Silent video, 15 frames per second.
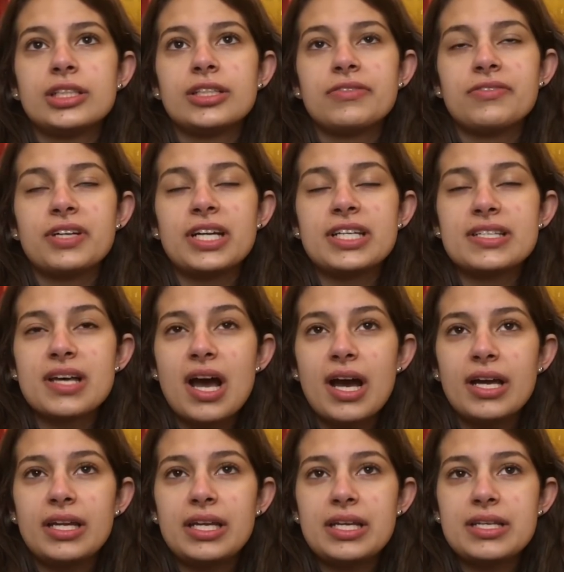different
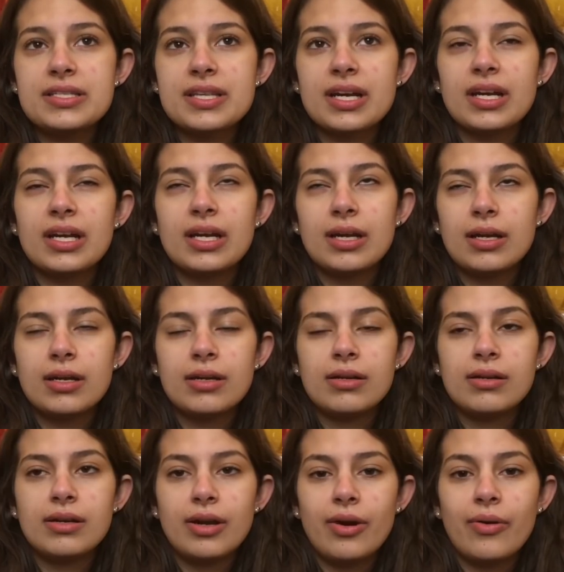anxieties that I didn't
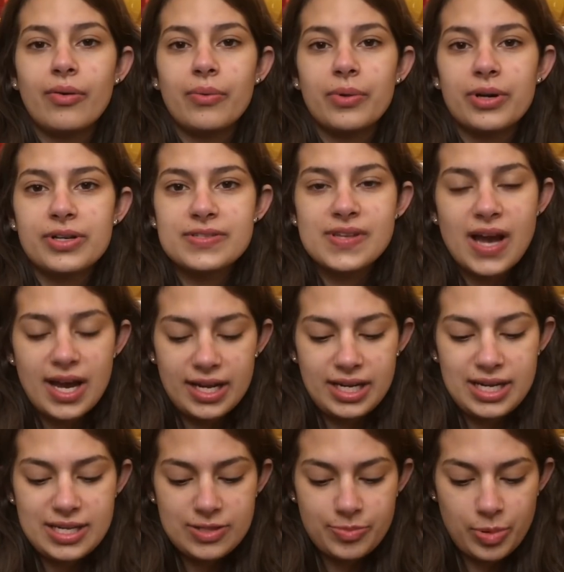know were
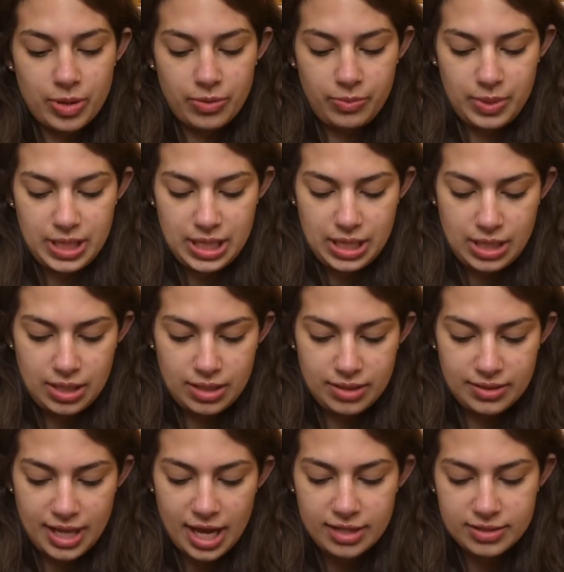anxieties, but
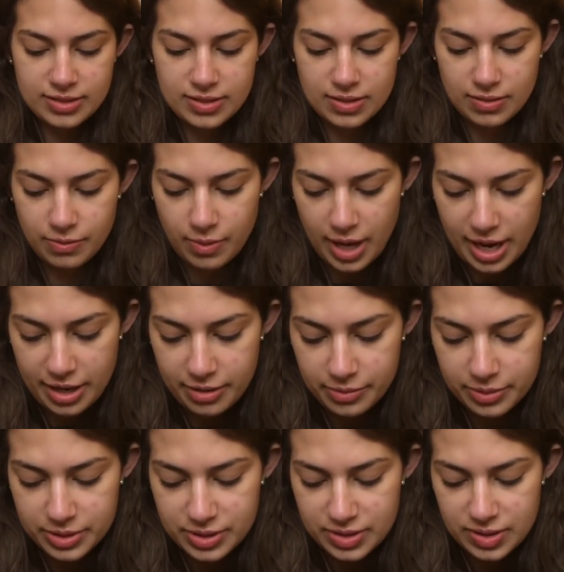that's why I
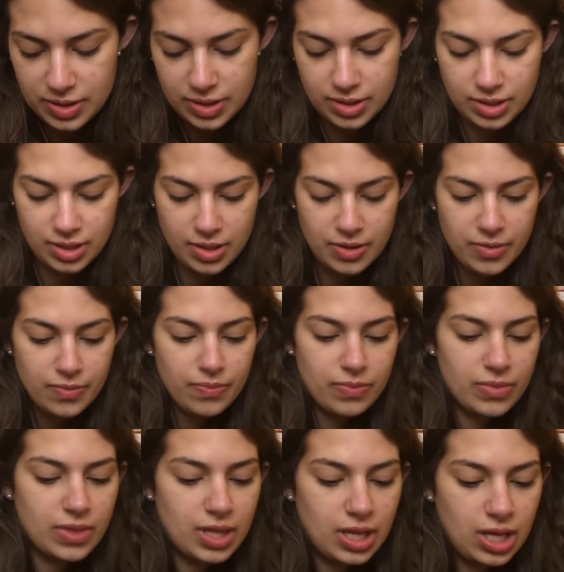was
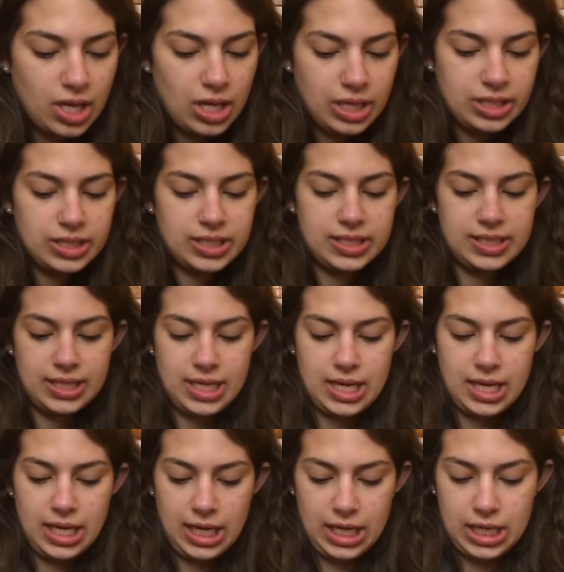
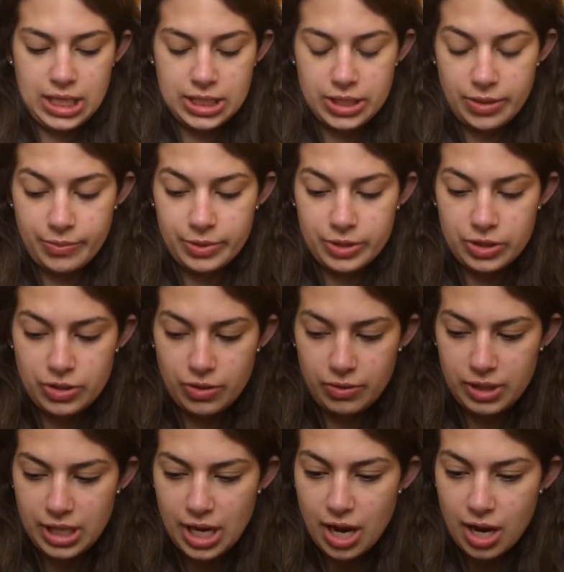seeing someone so
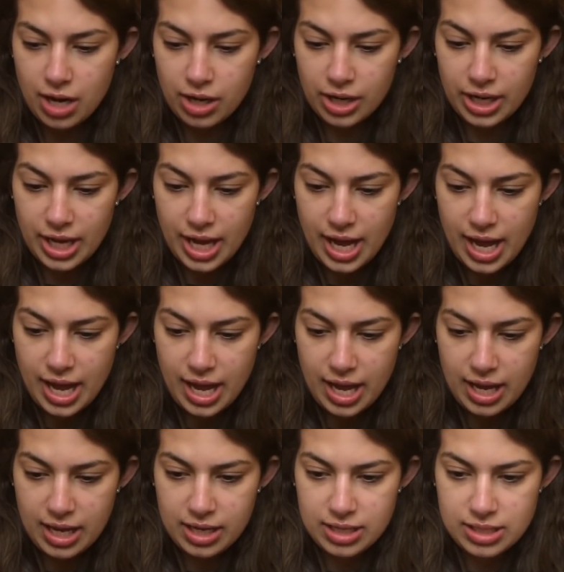young.
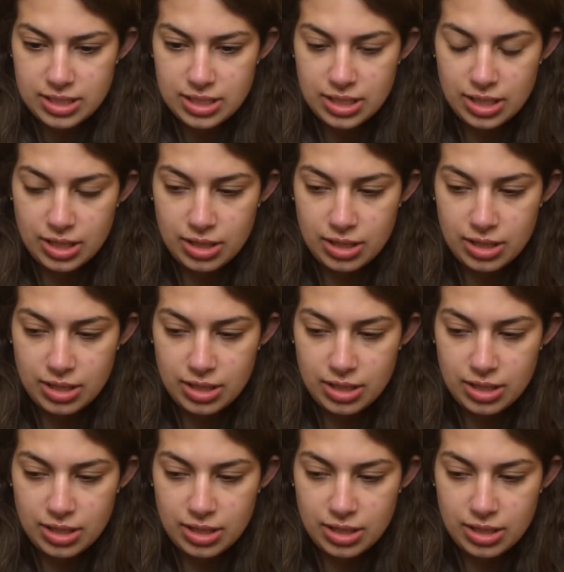And